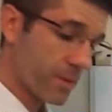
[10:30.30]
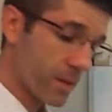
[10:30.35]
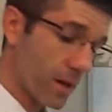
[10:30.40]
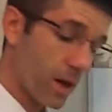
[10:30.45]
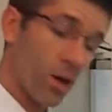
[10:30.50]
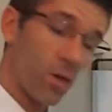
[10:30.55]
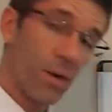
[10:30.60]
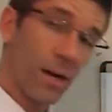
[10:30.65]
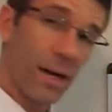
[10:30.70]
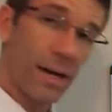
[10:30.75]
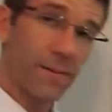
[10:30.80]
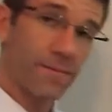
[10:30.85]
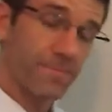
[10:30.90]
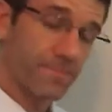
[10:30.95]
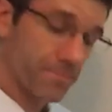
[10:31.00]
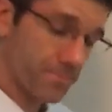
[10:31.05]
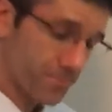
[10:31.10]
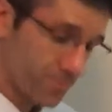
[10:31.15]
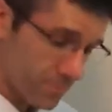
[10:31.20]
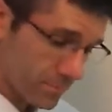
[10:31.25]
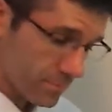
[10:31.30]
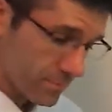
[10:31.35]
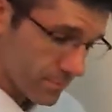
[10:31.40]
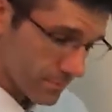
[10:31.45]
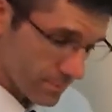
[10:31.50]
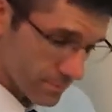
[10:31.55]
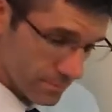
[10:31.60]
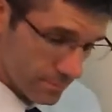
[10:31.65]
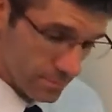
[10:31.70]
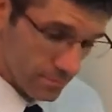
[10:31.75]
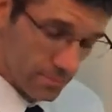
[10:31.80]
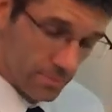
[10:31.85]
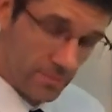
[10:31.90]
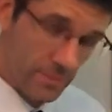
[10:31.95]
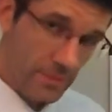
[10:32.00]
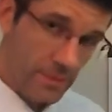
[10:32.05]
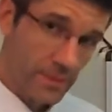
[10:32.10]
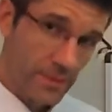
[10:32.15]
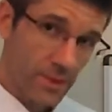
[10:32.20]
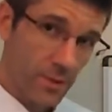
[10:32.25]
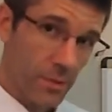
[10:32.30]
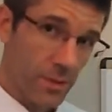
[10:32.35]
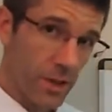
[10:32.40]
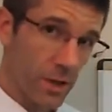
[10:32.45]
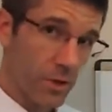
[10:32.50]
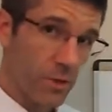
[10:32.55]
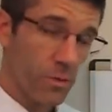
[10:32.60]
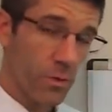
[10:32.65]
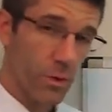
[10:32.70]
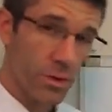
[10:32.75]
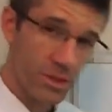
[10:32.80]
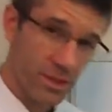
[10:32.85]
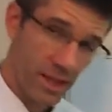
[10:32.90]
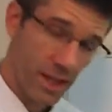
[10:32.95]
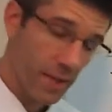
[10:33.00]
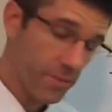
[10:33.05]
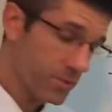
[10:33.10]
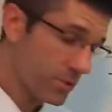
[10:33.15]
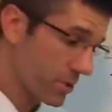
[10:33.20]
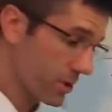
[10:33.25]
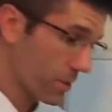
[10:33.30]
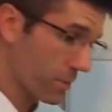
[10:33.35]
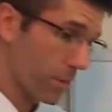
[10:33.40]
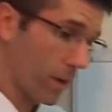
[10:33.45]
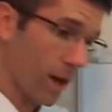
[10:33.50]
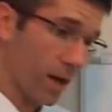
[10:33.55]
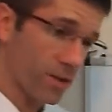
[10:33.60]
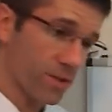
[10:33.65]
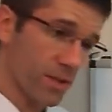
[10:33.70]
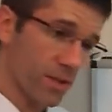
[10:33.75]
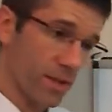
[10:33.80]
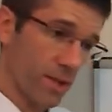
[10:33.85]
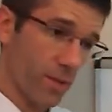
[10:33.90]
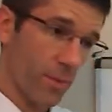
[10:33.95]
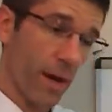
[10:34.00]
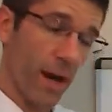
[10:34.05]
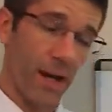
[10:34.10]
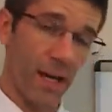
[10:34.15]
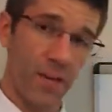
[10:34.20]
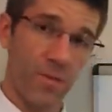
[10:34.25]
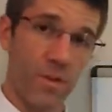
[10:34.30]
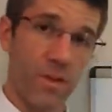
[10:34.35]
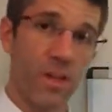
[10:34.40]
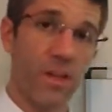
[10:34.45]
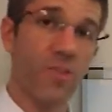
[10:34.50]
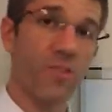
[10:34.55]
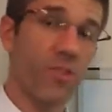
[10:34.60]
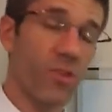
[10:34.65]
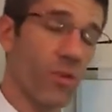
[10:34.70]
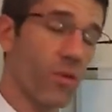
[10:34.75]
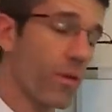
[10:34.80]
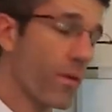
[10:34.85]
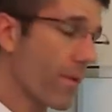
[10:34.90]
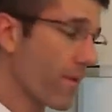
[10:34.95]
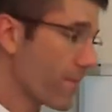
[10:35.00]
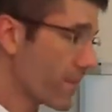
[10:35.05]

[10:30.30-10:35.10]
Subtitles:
All right. So we know the 4 steps. You can pause it and go back if you need to.